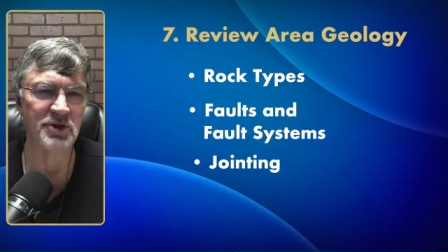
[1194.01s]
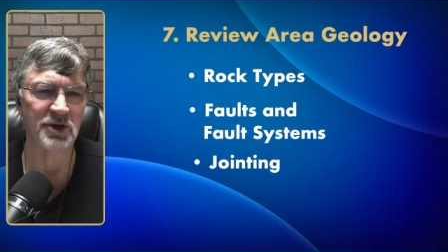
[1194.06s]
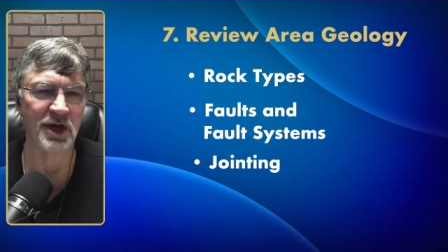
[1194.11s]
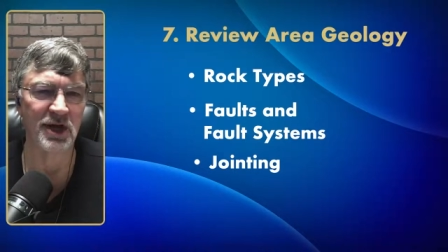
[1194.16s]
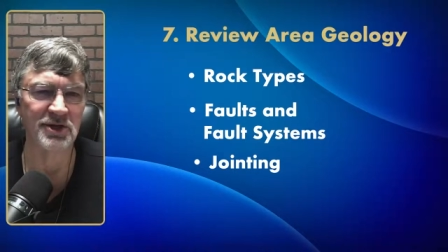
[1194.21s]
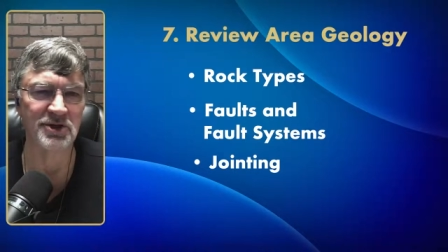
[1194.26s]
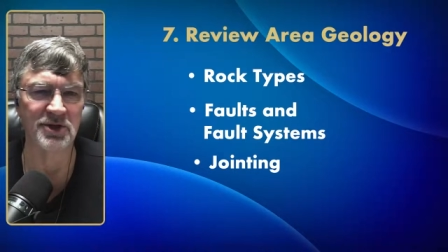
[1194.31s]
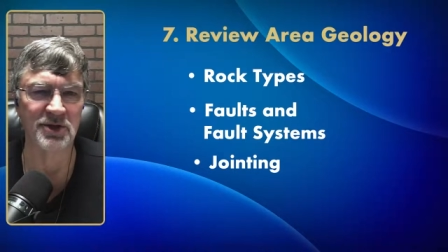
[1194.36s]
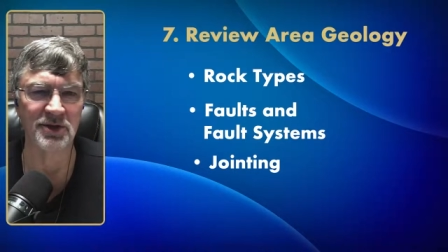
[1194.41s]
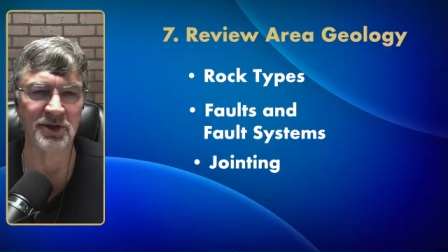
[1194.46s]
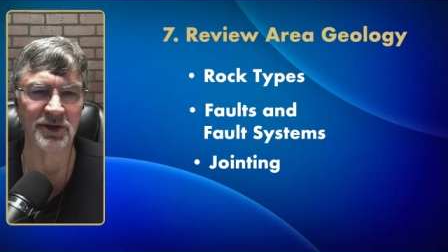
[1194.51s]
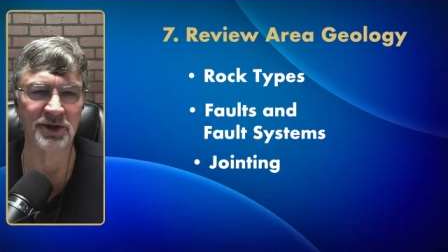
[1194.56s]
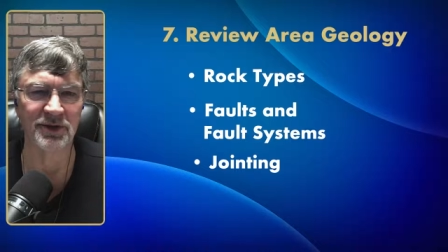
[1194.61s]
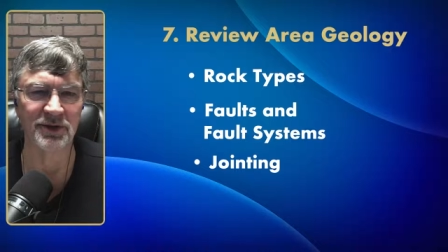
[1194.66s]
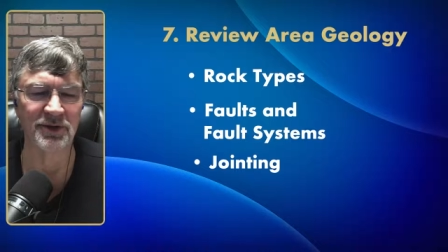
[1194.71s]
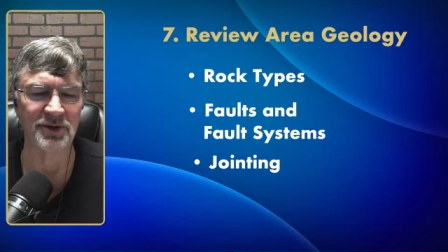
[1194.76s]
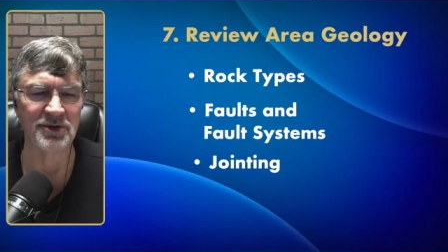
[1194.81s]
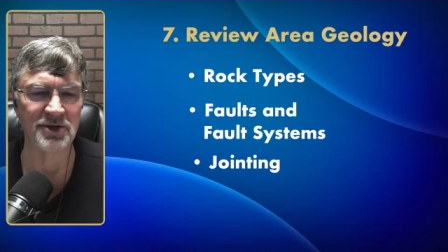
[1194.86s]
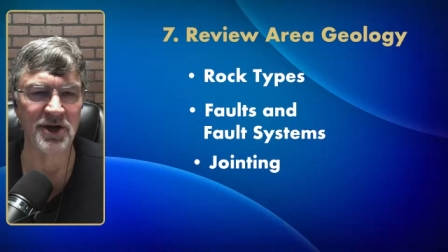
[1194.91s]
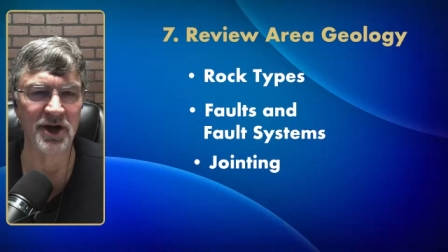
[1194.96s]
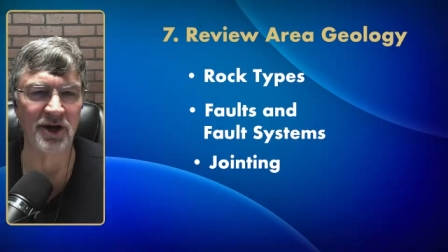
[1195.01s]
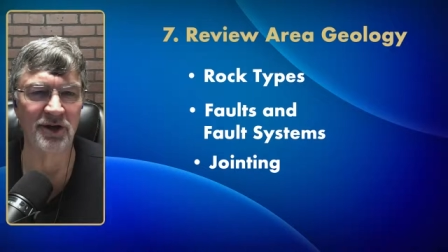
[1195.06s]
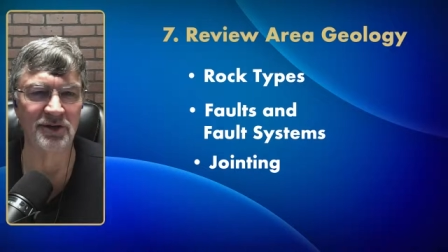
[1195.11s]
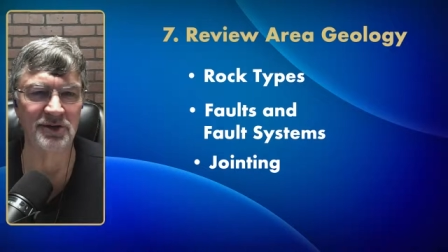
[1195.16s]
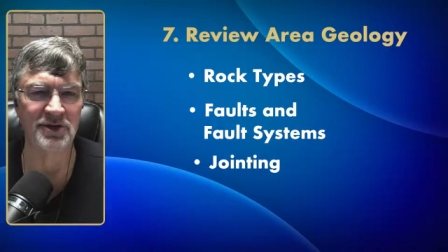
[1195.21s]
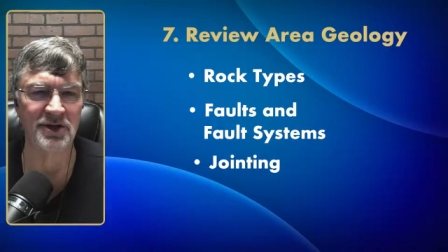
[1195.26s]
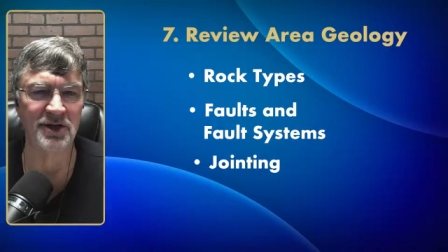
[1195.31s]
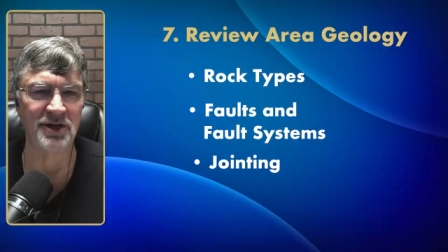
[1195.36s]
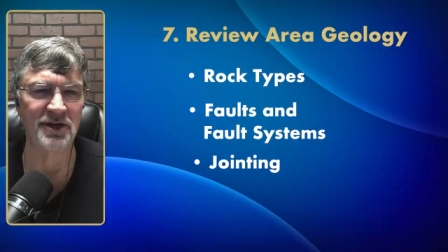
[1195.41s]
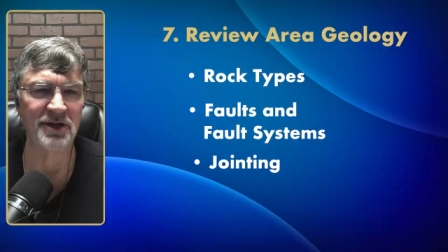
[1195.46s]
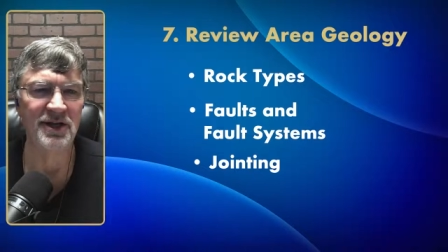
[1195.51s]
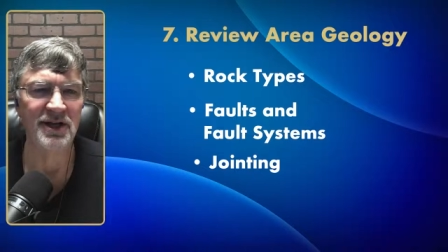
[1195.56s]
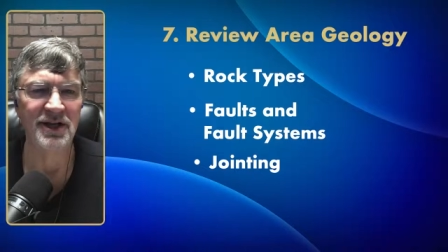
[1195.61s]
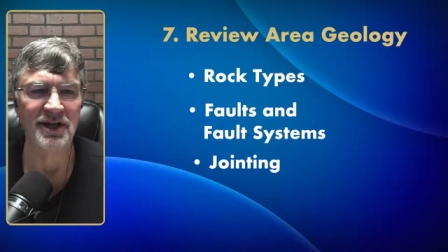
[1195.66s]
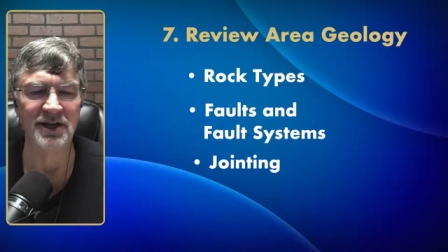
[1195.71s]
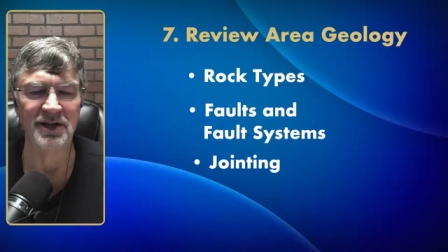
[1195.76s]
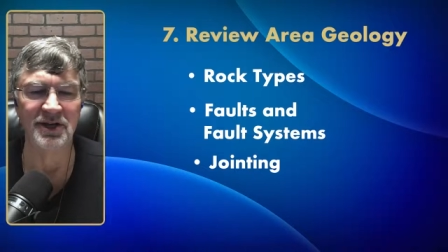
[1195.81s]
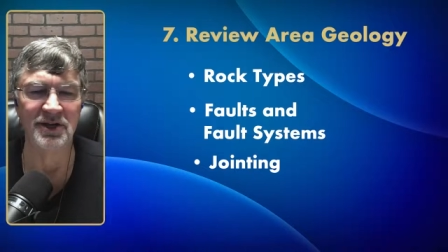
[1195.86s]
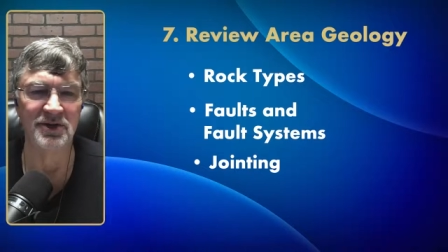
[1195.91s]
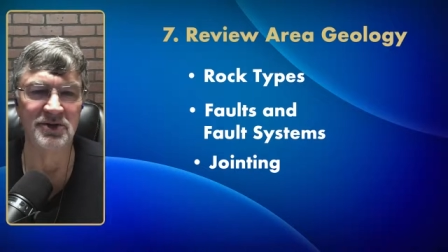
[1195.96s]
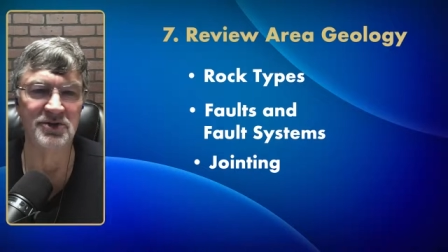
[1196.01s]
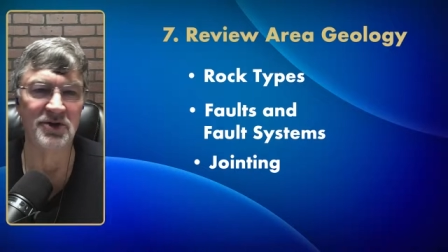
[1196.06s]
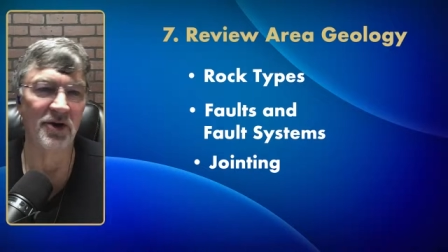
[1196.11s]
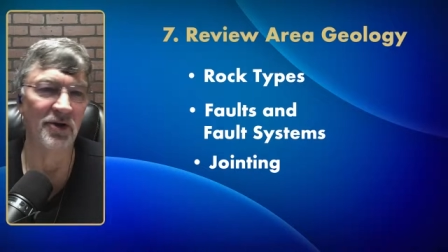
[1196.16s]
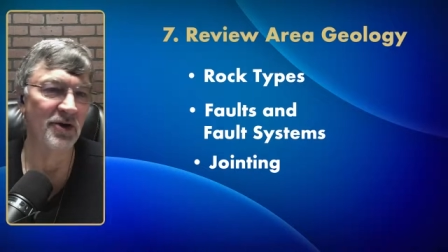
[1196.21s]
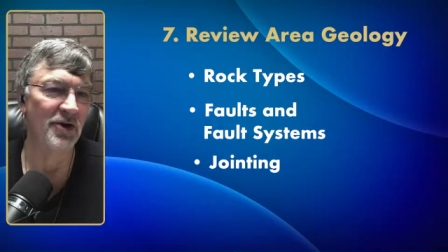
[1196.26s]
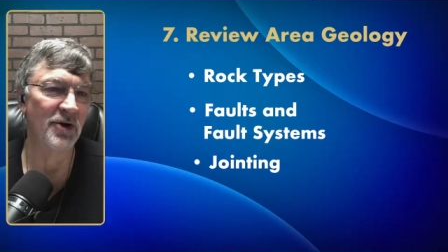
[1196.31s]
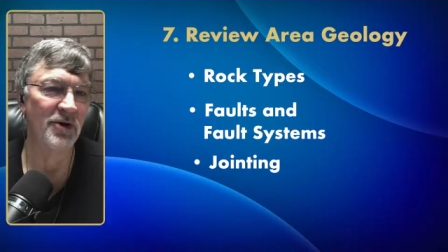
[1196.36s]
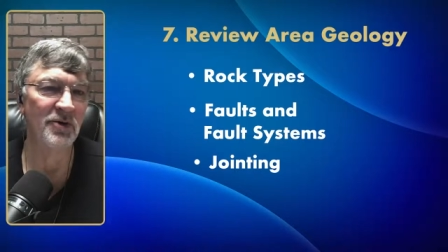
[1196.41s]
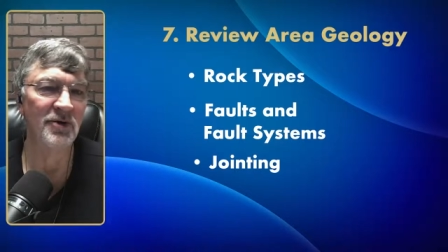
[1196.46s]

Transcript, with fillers: the more sketchy the geology is,